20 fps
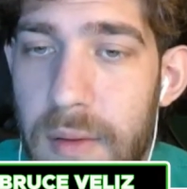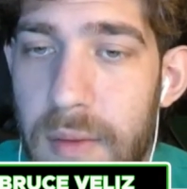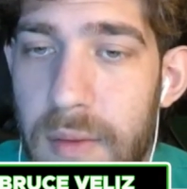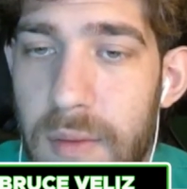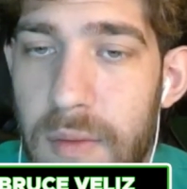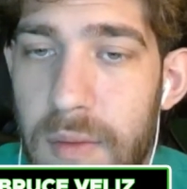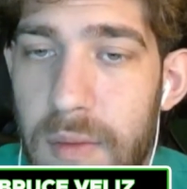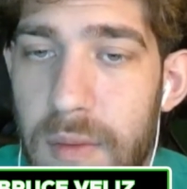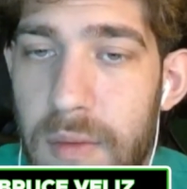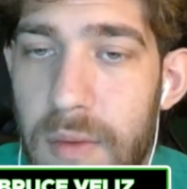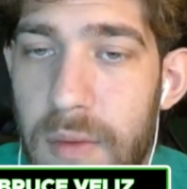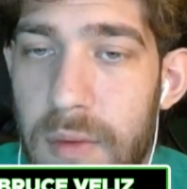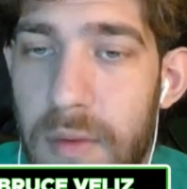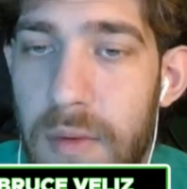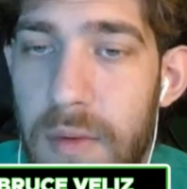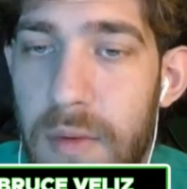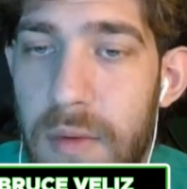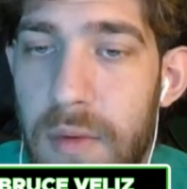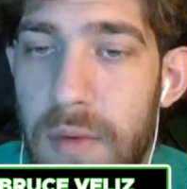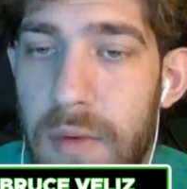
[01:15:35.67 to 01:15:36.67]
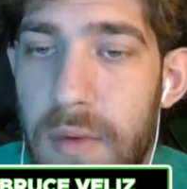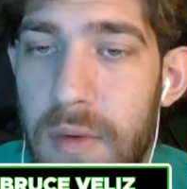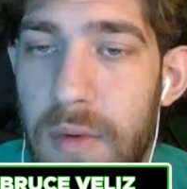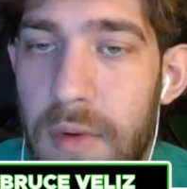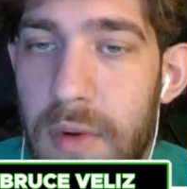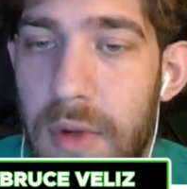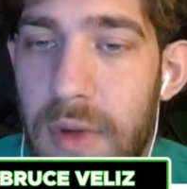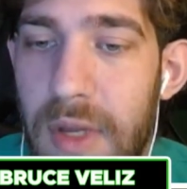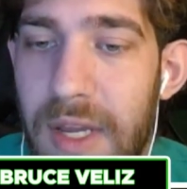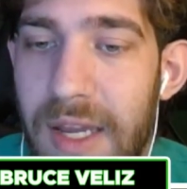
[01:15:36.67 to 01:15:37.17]
I
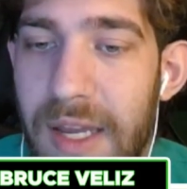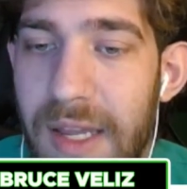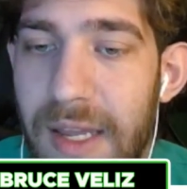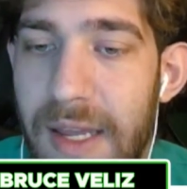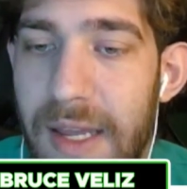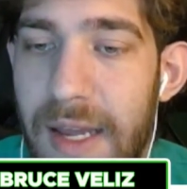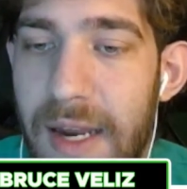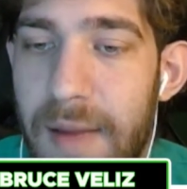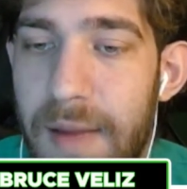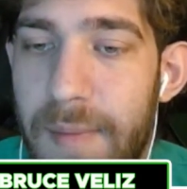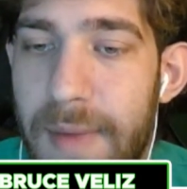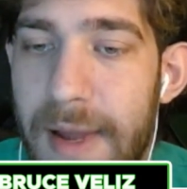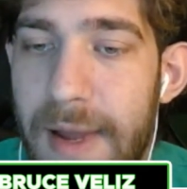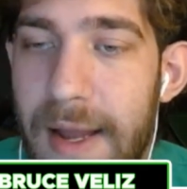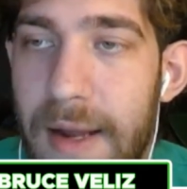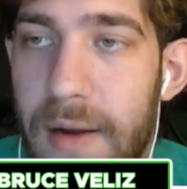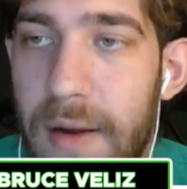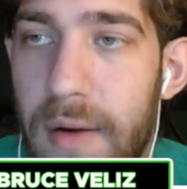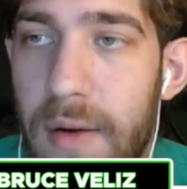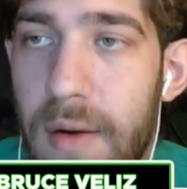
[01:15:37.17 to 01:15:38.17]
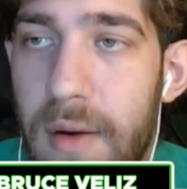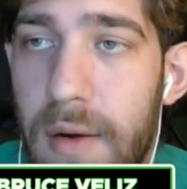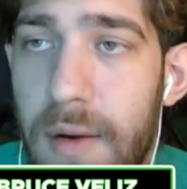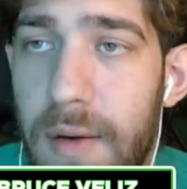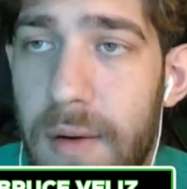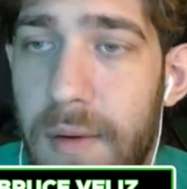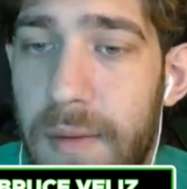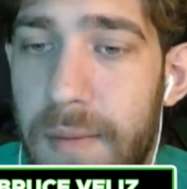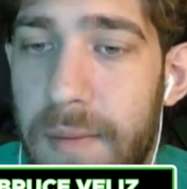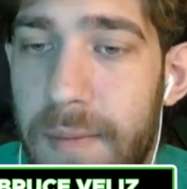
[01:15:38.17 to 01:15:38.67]
can get it back
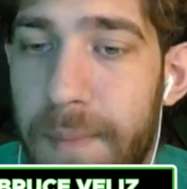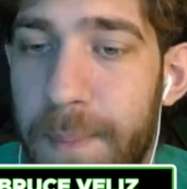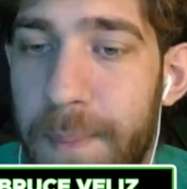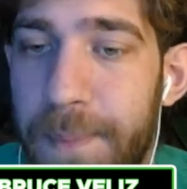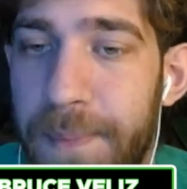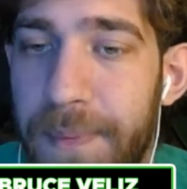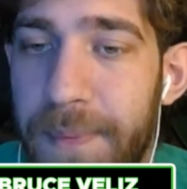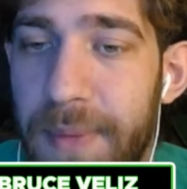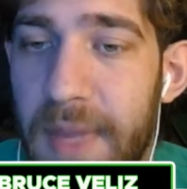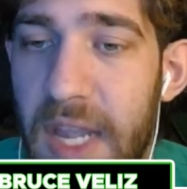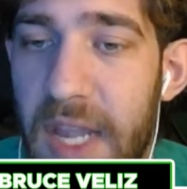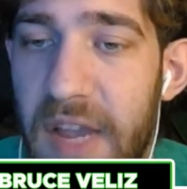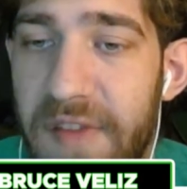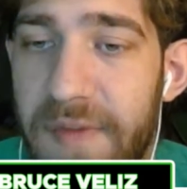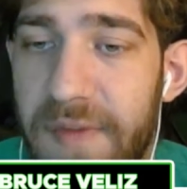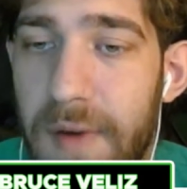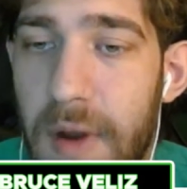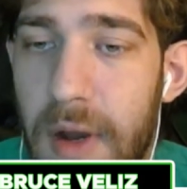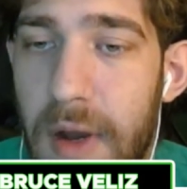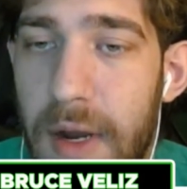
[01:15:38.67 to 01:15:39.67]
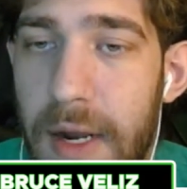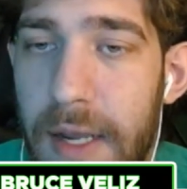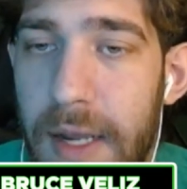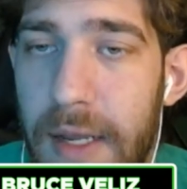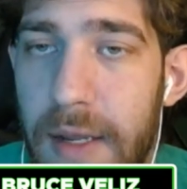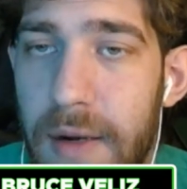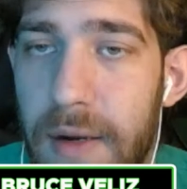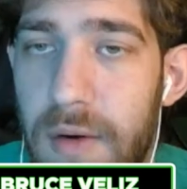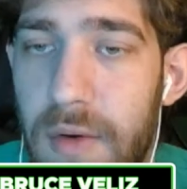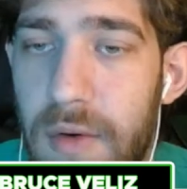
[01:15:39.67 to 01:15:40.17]
on. If not, I
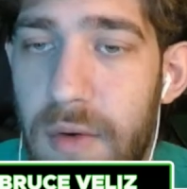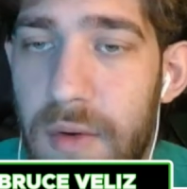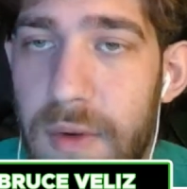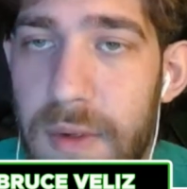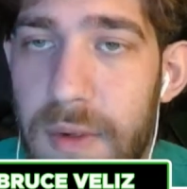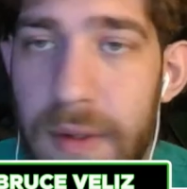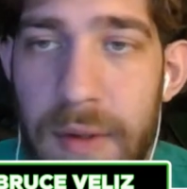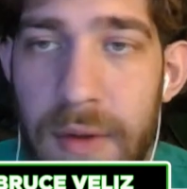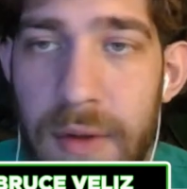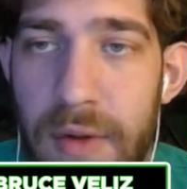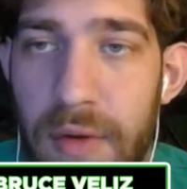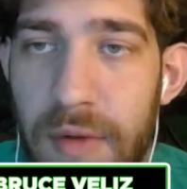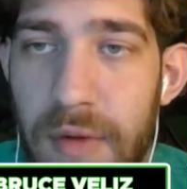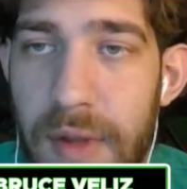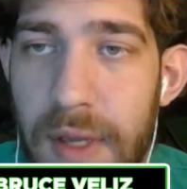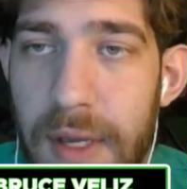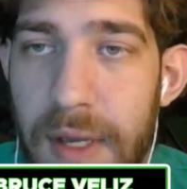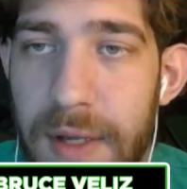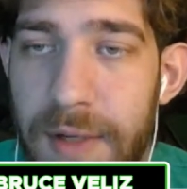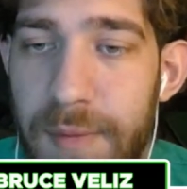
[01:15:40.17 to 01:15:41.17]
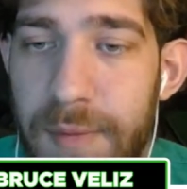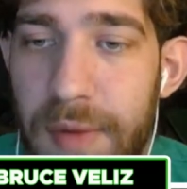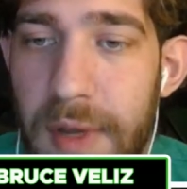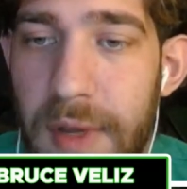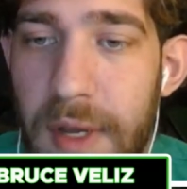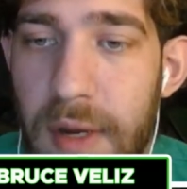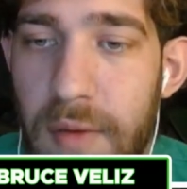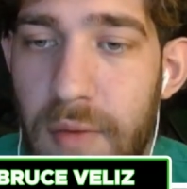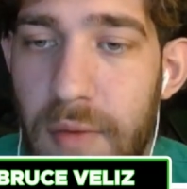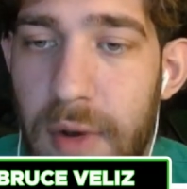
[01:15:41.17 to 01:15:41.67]
can do the
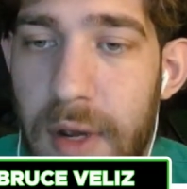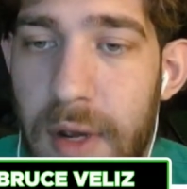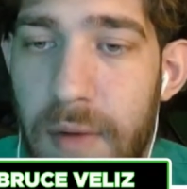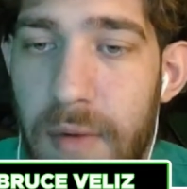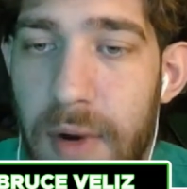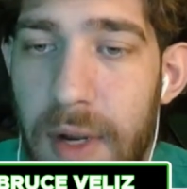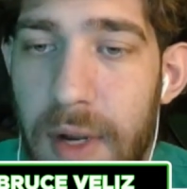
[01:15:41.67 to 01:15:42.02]
ESPN way where I